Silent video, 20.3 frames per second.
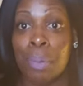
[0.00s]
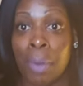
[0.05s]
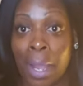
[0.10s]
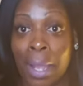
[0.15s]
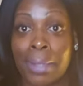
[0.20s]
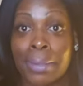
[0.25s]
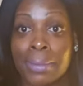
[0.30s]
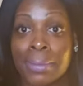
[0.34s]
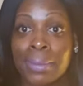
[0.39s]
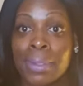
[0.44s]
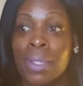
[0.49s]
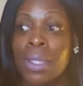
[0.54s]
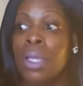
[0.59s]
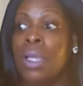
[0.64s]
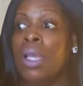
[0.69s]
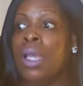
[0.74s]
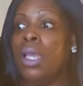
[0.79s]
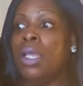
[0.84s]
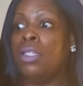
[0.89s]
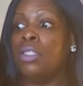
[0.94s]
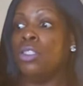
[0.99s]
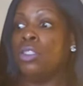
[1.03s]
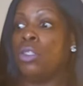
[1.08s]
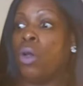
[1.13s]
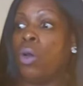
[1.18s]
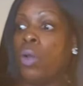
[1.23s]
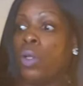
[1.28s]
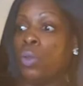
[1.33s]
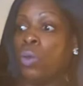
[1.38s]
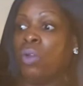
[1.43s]
price. And
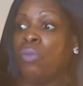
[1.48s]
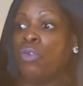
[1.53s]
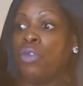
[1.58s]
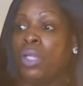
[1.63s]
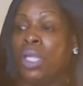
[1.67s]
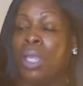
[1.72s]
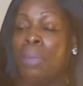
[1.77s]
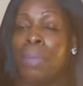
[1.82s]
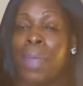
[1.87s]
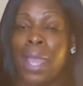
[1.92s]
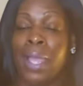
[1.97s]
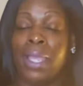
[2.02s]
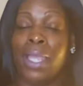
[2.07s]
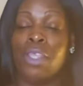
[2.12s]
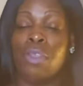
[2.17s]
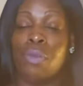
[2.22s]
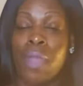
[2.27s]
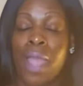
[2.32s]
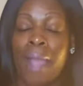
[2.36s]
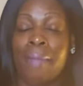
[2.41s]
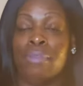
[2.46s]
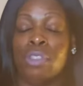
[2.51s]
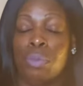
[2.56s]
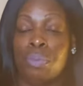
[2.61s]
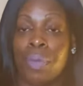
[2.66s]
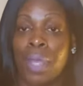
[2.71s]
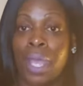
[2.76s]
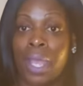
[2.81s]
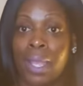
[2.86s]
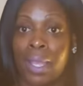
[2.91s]
so in order for you to get back in, you have to
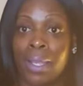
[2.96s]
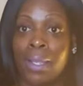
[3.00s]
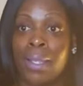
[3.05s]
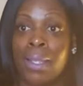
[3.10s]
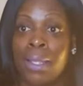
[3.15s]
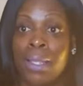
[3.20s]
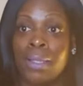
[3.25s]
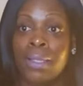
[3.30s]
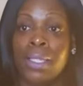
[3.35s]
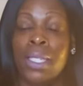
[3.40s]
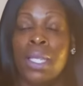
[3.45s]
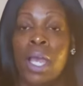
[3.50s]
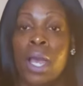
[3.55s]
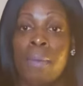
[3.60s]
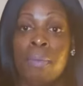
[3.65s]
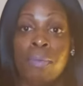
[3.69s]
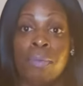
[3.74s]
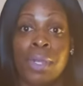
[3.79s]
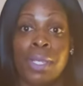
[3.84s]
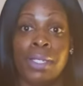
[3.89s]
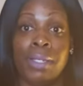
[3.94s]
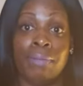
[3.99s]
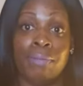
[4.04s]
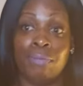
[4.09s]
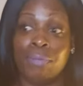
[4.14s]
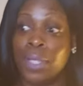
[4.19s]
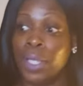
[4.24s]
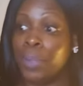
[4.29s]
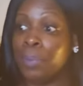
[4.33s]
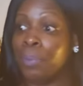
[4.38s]
pay the upgraded
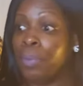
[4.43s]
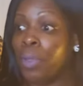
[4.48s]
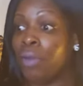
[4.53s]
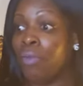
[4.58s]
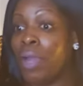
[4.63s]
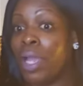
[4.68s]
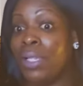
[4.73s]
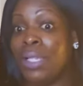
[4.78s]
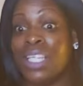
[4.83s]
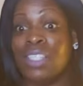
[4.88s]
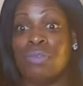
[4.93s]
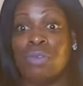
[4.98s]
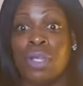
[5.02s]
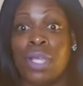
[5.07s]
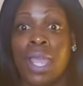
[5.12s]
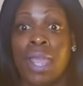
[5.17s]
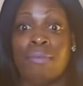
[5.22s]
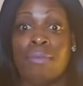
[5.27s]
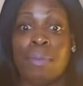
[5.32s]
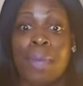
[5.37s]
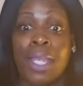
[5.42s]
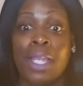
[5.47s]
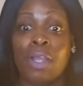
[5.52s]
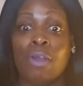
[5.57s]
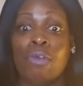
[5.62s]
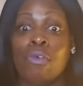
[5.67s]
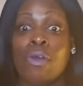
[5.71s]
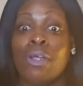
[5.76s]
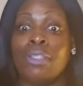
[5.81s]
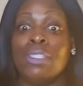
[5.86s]
fee. All right. That's for everybody
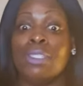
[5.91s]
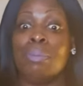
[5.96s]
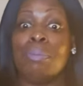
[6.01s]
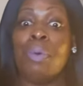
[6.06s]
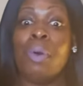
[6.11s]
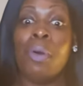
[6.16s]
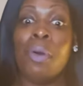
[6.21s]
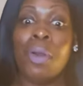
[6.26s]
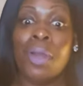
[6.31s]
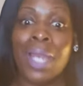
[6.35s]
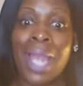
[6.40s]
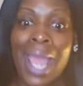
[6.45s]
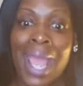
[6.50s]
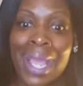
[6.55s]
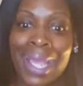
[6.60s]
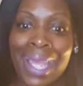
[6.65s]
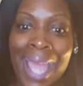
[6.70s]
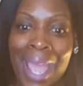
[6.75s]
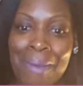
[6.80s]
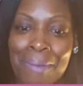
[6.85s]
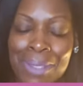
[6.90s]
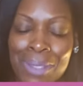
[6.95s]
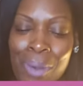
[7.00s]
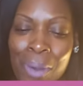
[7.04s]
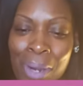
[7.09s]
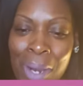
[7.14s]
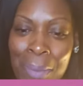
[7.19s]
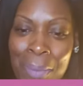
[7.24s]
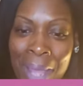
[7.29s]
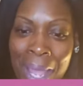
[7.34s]
across the board. Hey, Kay, what's
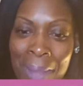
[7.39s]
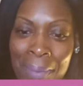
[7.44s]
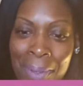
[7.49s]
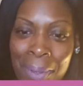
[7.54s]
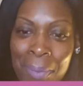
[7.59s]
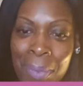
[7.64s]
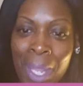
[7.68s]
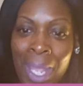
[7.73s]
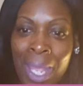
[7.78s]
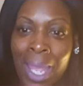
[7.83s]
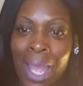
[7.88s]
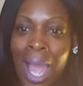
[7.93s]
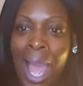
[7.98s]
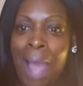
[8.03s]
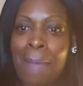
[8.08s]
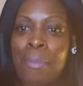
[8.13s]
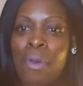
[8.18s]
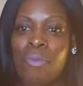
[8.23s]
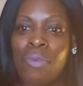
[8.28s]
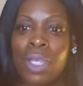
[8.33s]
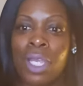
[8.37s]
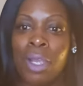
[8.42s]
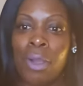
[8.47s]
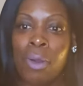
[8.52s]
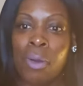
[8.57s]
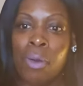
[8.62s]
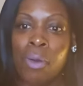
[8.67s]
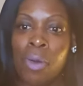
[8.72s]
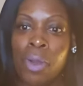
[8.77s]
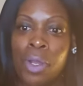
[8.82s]
going on, baby? I'm over
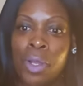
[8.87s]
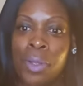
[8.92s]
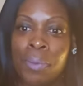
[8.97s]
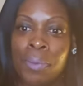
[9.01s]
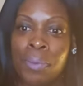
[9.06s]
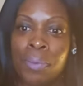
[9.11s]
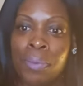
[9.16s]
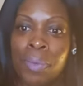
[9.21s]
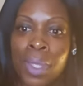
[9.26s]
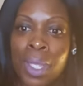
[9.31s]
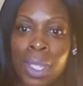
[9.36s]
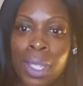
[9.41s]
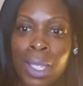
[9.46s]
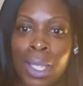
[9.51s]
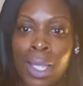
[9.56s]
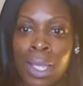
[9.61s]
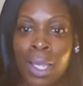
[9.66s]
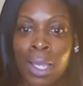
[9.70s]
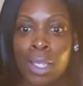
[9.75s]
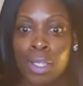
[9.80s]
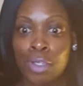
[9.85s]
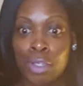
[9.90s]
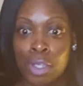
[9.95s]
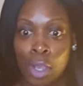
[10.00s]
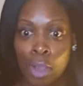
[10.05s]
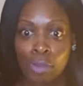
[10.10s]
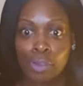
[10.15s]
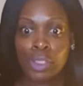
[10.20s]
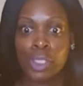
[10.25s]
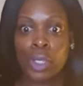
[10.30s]
here on
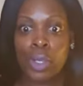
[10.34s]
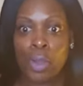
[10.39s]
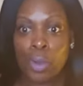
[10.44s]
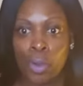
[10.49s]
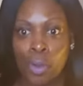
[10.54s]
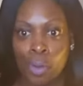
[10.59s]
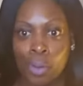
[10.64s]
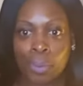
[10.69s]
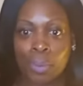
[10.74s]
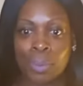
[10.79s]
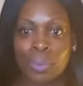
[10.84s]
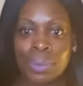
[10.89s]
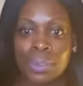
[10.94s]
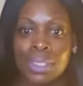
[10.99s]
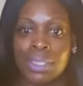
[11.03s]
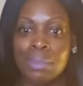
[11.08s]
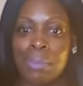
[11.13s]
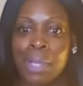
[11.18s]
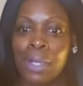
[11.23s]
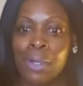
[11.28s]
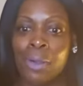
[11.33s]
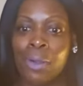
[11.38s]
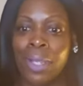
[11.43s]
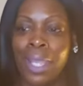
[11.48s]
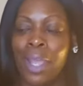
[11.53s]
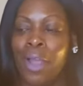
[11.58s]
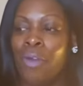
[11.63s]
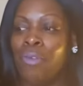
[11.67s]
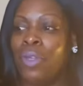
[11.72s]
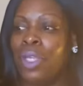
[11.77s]
YouTube. This is my girl
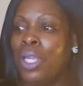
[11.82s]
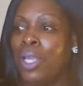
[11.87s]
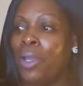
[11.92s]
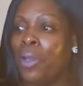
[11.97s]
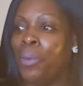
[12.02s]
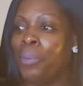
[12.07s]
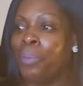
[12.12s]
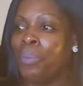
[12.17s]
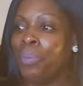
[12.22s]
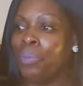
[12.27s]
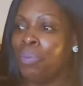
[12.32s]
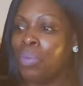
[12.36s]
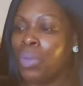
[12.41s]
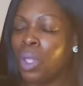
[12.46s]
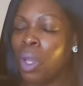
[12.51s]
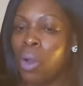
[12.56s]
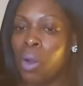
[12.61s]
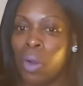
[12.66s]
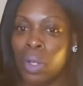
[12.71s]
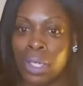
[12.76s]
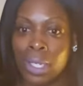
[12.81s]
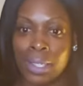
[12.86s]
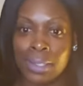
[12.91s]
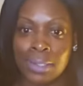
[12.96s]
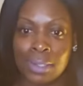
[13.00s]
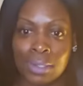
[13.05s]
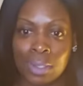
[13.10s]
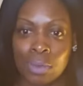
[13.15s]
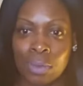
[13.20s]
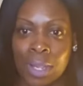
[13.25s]
Kay over here on
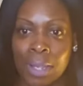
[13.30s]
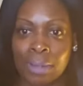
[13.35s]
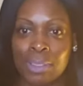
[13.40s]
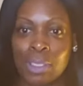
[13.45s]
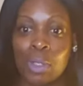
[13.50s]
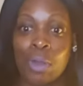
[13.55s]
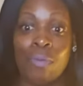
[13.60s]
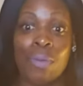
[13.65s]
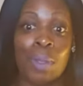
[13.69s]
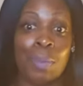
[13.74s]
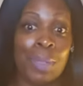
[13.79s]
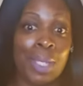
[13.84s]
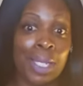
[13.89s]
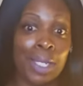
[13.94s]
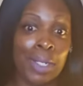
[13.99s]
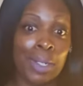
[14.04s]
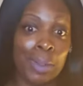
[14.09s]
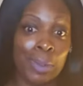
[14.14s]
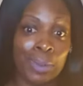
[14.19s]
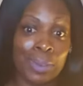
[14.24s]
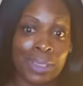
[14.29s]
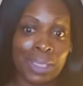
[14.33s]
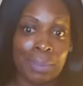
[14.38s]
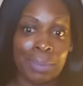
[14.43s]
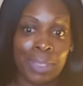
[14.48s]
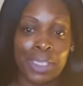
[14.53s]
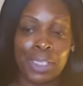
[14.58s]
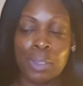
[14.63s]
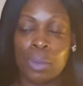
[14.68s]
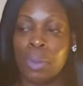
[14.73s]
Instagram. She over here being nosy,
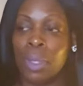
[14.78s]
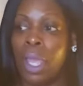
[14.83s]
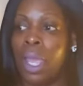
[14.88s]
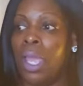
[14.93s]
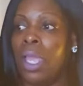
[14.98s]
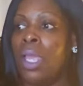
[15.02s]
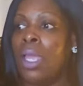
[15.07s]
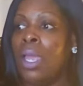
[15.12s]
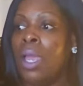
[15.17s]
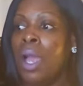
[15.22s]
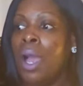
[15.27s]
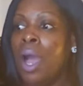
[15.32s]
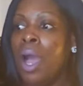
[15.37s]
but it's okay.